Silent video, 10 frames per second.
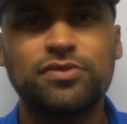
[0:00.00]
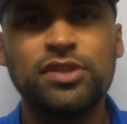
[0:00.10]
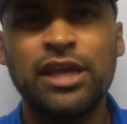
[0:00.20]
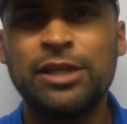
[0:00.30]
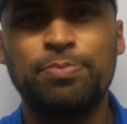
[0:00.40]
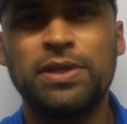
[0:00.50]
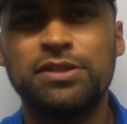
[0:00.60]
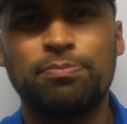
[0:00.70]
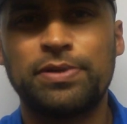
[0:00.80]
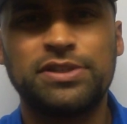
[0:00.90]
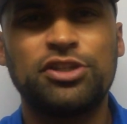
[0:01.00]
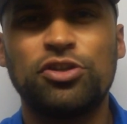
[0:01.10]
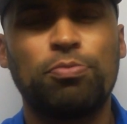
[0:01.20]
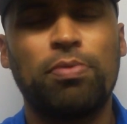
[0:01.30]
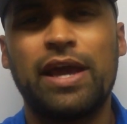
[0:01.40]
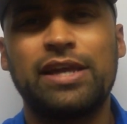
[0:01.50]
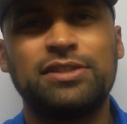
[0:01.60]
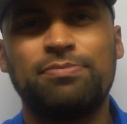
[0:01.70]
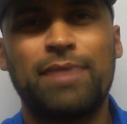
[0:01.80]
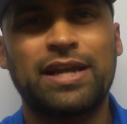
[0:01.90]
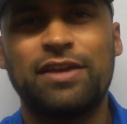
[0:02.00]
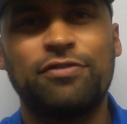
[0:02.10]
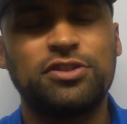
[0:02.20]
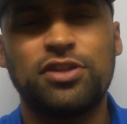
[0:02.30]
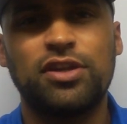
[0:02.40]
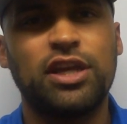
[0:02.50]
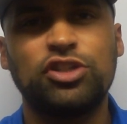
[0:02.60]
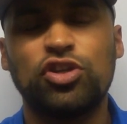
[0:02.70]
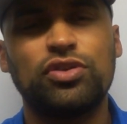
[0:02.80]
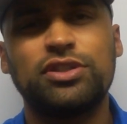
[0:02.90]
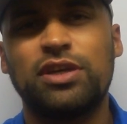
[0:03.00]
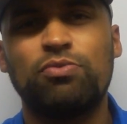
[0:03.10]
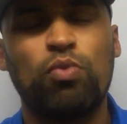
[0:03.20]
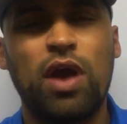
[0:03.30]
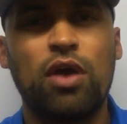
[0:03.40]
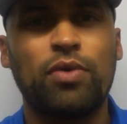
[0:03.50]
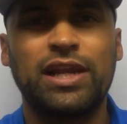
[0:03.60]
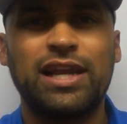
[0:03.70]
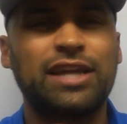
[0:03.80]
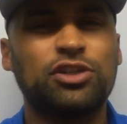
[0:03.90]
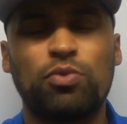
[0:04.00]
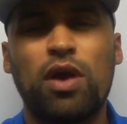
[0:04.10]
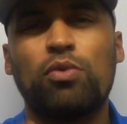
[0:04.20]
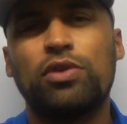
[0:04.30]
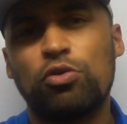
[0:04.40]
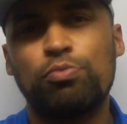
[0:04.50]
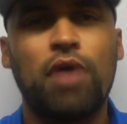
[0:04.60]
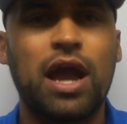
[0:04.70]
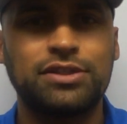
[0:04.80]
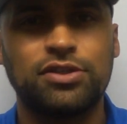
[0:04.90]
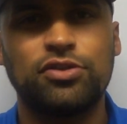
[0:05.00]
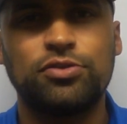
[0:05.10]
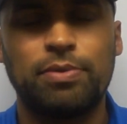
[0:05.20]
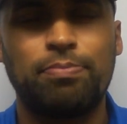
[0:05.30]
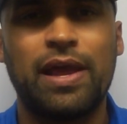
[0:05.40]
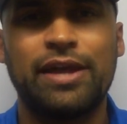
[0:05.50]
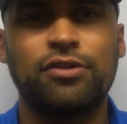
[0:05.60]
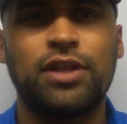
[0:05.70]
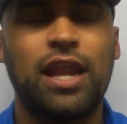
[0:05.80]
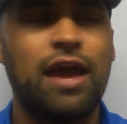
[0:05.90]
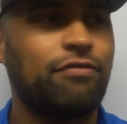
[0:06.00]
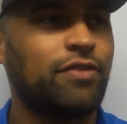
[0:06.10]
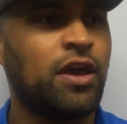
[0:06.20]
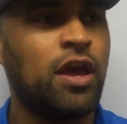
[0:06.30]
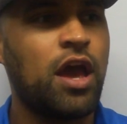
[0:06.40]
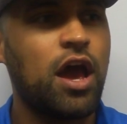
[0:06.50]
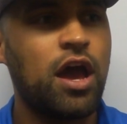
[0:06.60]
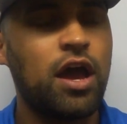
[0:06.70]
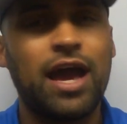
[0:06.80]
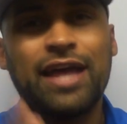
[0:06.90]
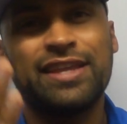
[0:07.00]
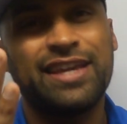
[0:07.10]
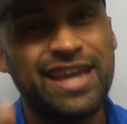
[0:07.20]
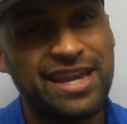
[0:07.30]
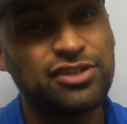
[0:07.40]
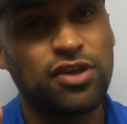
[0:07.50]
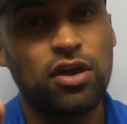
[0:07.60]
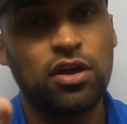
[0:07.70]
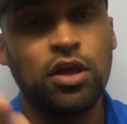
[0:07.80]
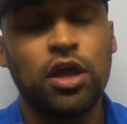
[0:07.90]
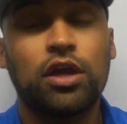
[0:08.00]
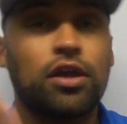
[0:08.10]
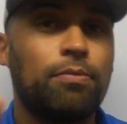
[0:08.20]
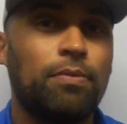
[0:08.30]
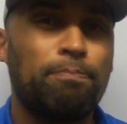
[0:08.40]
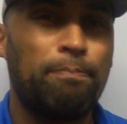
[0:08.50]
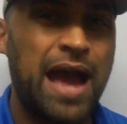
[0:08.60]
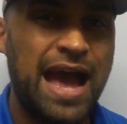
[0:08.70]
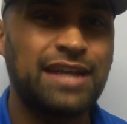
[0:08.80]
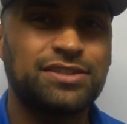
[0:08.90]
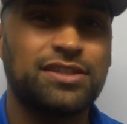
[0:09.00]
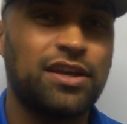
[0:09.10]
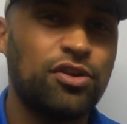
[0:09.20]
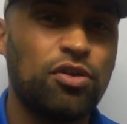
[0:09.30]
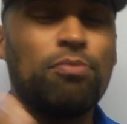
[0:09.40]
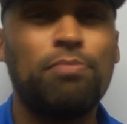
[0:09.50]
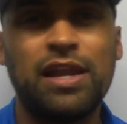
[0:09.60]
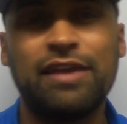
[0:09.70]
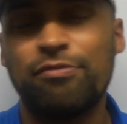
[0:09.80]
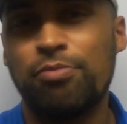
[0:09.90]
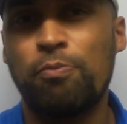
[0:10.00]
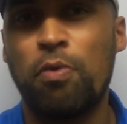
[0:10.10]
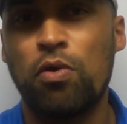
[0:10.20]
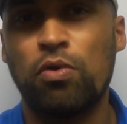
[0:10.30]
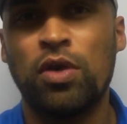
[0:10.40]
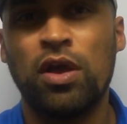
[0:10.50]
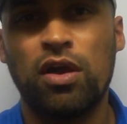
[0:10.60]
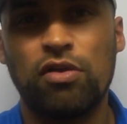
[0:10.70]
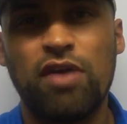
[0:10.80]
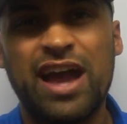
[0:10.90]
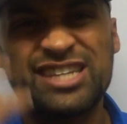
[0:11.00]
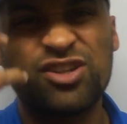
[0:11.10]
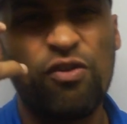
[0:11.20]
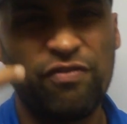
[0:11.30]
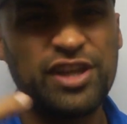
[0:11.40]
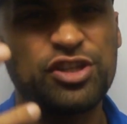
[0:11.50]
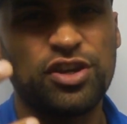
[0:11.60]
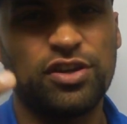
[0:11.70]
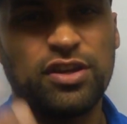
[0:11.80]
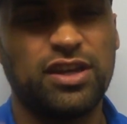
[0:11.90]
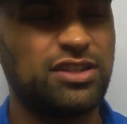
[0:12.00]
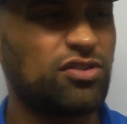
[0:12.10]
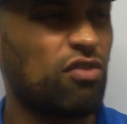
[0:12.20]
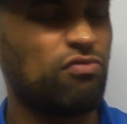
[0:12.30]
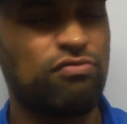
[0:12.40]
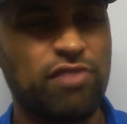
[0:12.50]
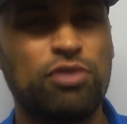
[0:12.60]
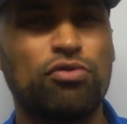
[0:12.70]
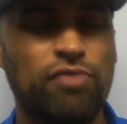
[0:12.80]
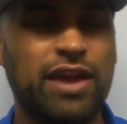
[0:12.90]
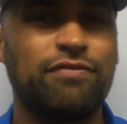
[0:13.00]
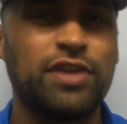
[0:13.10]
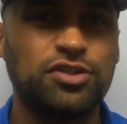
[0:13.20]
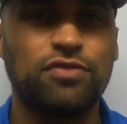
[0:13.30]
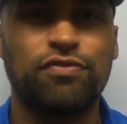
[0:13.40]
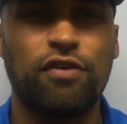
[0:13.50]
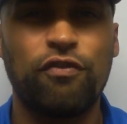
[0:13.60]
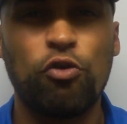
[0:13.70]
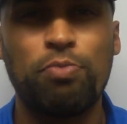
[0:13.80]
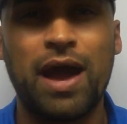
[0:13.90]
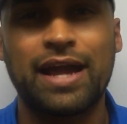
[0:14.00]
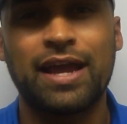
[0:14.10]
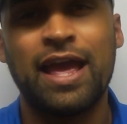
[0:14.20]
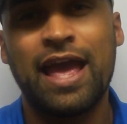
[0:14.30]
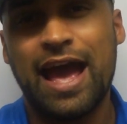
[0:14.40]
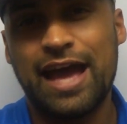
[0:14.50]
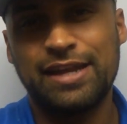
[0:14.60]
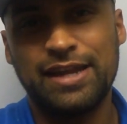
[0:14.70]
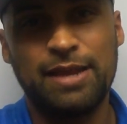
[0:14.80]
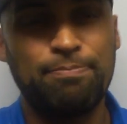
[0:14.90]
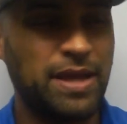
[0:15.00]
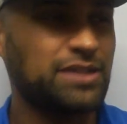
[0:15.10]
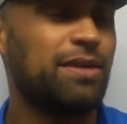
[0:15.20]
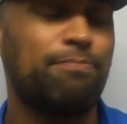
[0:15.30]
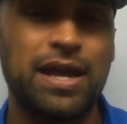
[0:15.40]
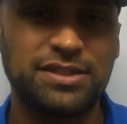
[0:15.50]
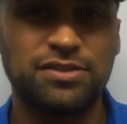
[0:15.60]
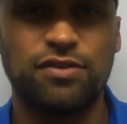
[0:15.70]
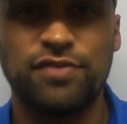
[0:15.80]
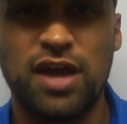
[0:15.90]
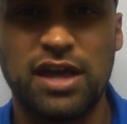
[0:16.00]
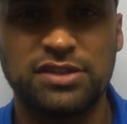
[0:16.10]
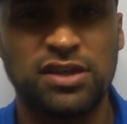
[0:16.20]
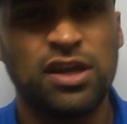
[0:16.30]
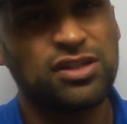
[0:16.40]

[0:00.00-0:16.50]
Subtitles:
His positional play is magnificent. He joins in well and he links well with Albrighton, who's been playing on the left. And the geezer can pass an unbelievable ball. All right, he's got vision. He's got real great vision for a fullback, and he picks them passes off nice.